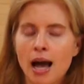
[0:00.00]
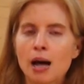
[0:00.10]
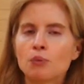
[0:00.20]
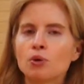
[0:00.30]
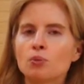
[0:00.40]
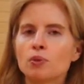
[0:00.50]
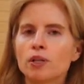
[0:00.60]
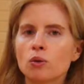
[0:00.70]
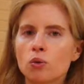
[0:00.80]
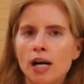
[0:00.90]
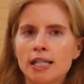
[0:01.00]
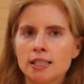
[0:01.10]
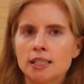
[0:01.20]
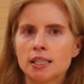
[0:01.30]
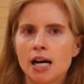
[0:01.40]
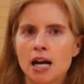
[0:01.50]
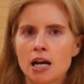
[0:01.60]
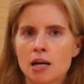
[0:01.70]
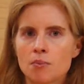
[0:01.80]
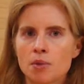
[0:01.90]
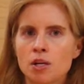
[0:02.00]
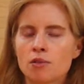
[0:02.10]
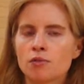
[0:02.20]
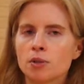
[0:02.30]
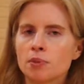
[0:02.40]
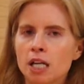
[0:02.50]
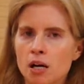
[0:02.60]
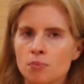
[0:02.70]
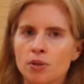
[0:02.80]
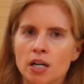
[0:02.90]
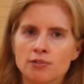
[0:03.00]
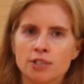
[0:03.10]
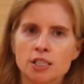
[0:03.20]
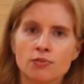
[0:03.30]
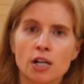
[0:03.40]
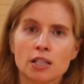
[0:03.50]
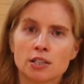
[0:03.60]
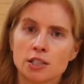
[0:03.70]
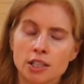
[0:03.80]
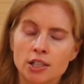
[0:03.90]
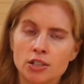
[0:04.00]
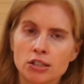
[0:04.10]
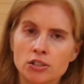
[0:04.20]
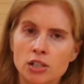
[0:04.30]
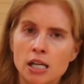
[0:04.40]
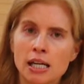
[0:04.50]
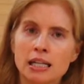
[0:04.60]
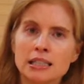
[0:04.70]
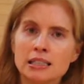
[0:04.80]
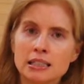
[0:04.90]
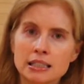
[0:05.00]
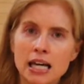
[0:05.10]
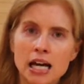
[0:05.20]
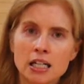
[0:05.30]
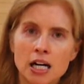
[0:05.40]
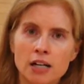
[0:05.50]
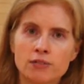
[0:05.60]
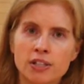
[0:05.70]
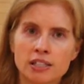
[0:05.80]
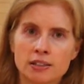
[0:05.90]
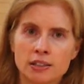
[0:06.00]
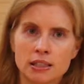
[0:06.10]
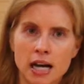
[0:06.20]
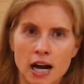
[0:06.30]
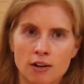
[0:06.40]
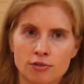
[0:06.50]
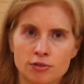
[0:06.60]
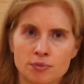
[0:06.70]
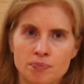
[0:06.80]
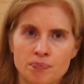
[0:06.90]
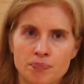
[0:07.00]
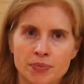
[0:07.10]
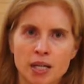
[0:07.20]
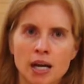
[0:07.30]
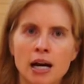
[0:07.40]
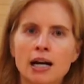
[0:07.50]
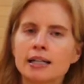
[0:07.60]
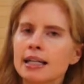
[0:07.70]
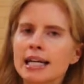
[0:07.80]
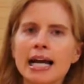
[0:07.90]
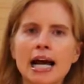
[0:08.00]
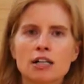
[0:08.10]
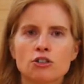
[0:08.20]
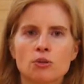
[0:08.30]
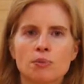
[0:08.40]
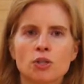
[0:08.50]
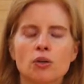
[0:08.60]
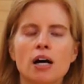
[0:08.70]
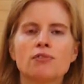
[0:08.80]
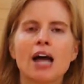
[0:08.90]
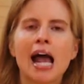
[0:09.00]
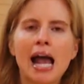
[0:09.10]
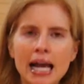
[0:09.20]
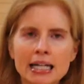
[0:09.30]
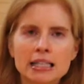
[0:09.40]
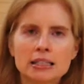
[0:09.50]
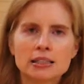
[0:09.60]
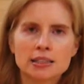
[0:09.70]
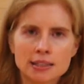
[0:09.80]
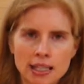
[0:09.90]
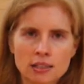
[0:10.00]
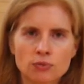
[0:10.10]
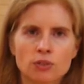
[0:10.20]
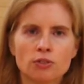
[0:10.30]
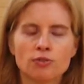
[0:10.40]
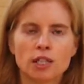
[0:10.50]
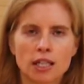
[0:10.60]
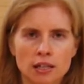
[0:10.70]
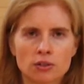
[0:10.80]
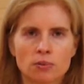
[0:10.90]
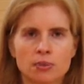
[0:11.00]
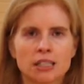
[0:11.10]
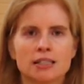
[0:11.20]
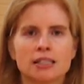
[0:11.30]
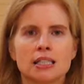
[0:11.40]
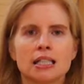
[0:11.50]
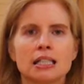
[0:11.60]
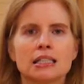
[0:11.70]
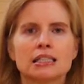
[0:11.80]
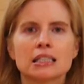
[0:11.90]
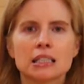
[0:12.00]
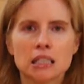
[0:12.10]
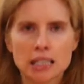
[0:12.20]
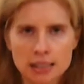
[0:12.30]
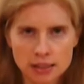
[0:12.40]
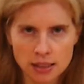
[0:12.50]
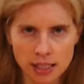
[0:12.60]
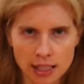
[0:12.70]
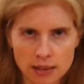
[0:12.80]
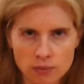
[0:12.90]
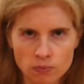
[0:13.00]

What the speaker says: I would request time from a nonprofit's volunteers instead of its staff. A key attribute of any successful philanthropist is listening.